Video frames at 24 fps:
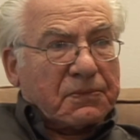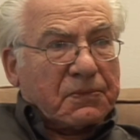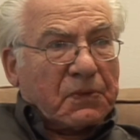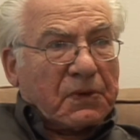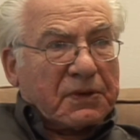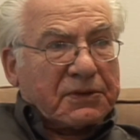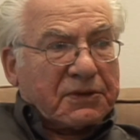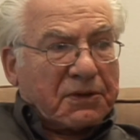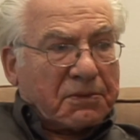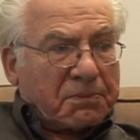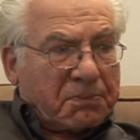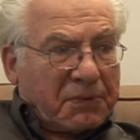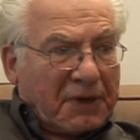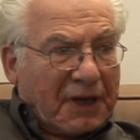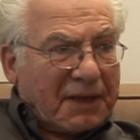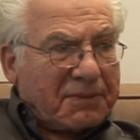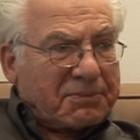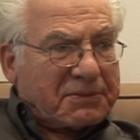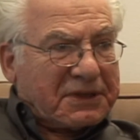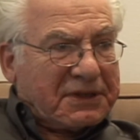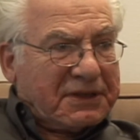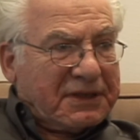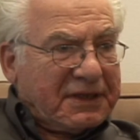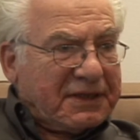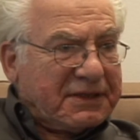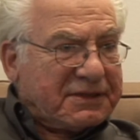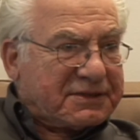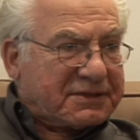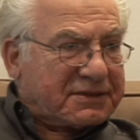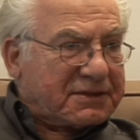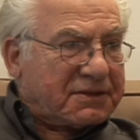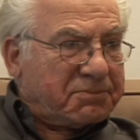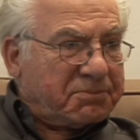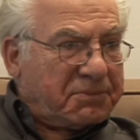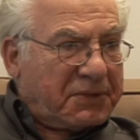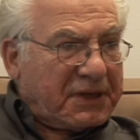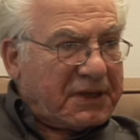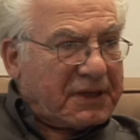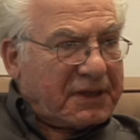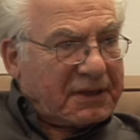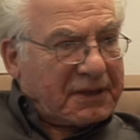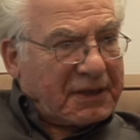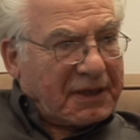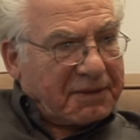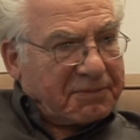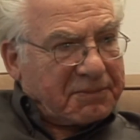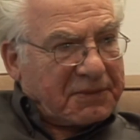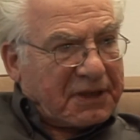what there probably needs to be,
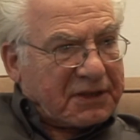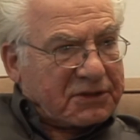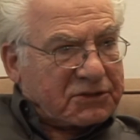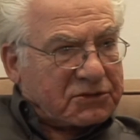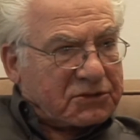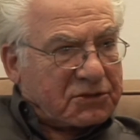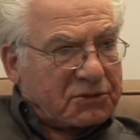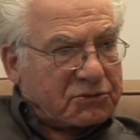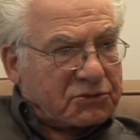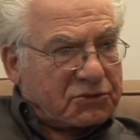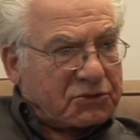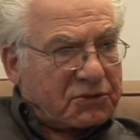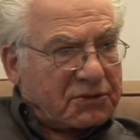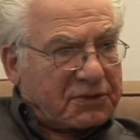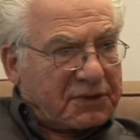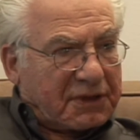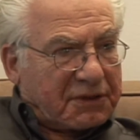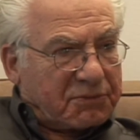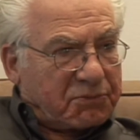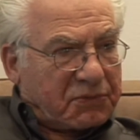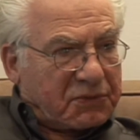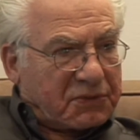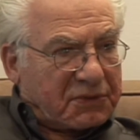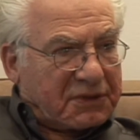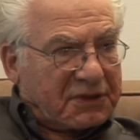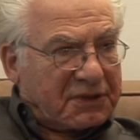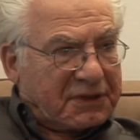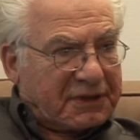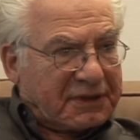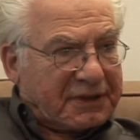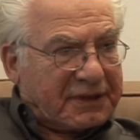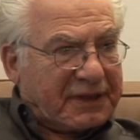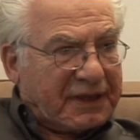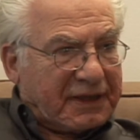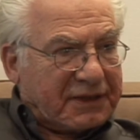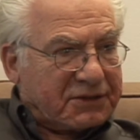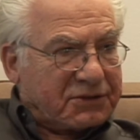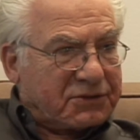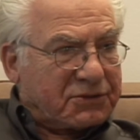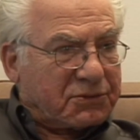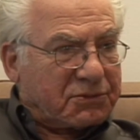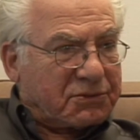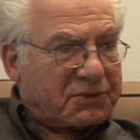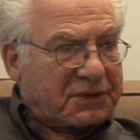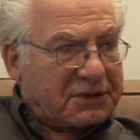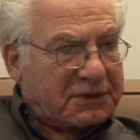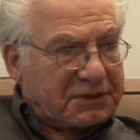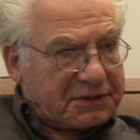and I'm not so sure that we're going to get
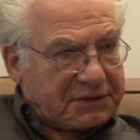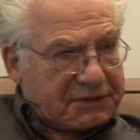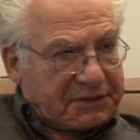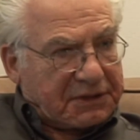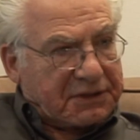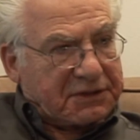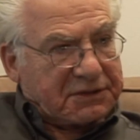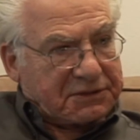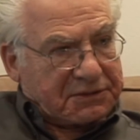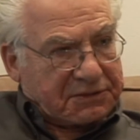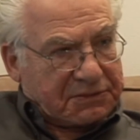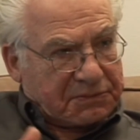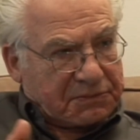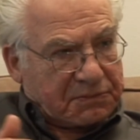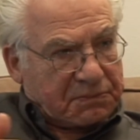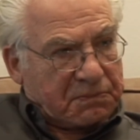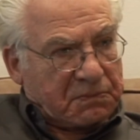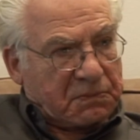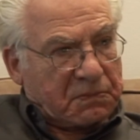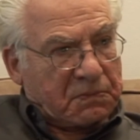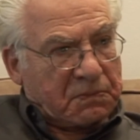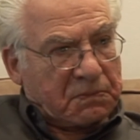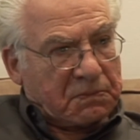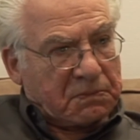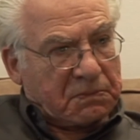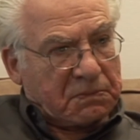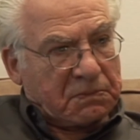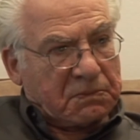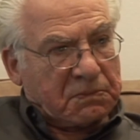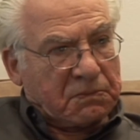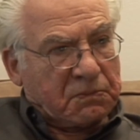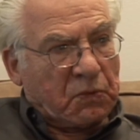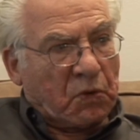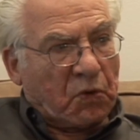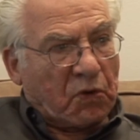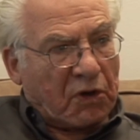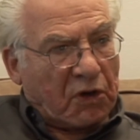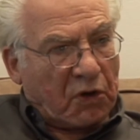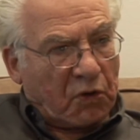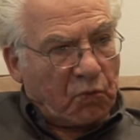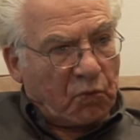to it, is more